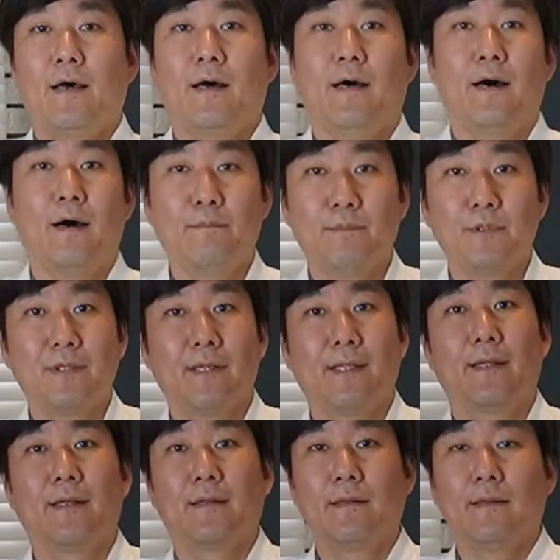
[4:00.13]
I'll put
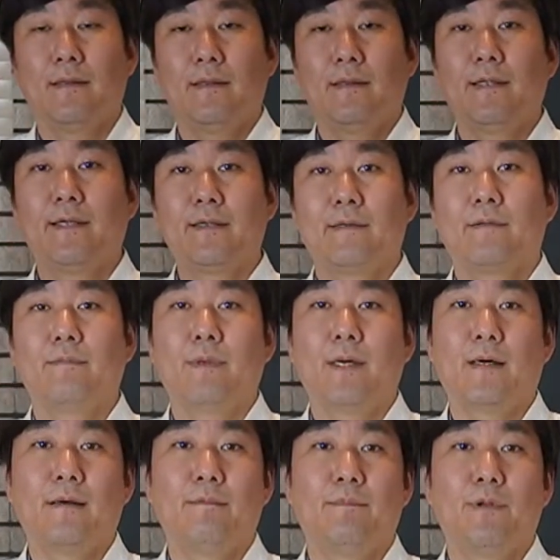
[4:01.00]
a link
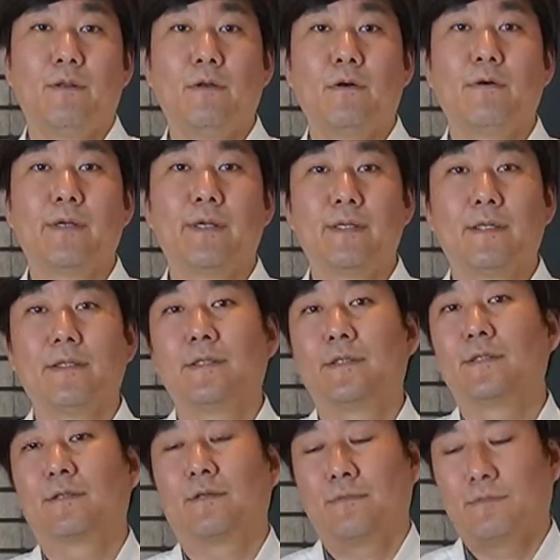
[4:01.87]
below in the
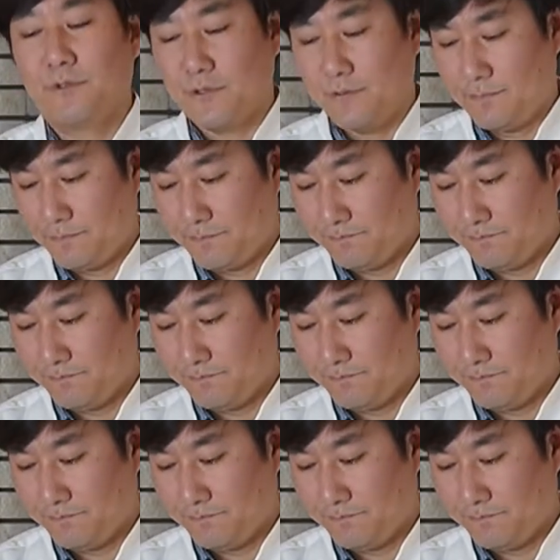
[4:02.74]
description.